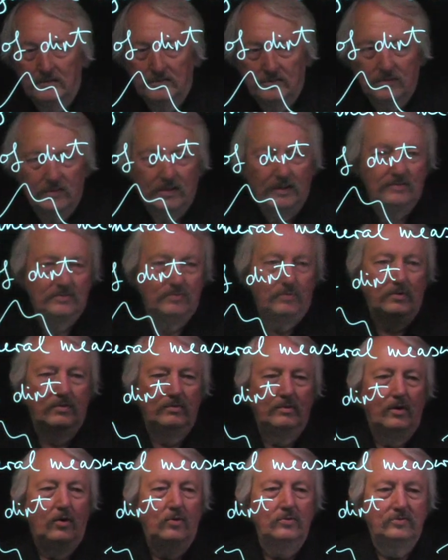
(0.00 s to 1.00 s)
So that's
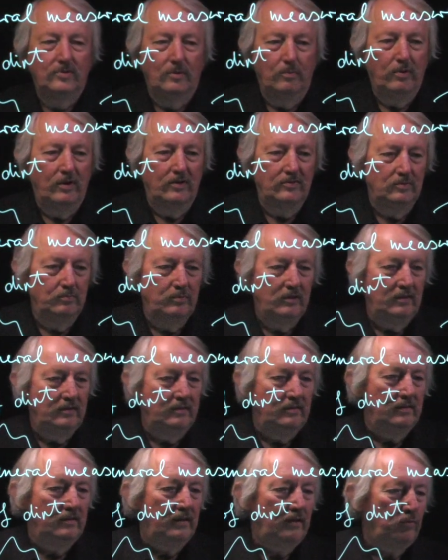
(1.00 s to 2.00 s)
also a
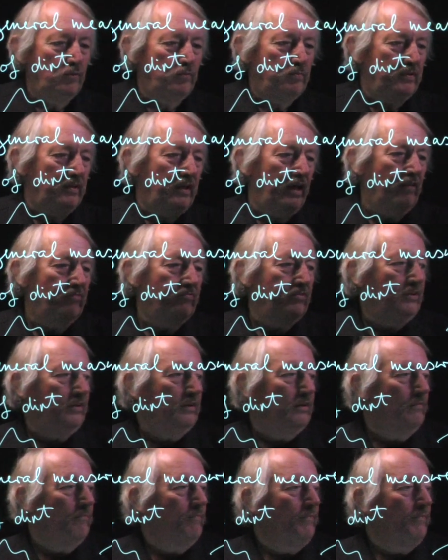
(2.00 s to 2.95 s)
possibility. That would be the alpha here.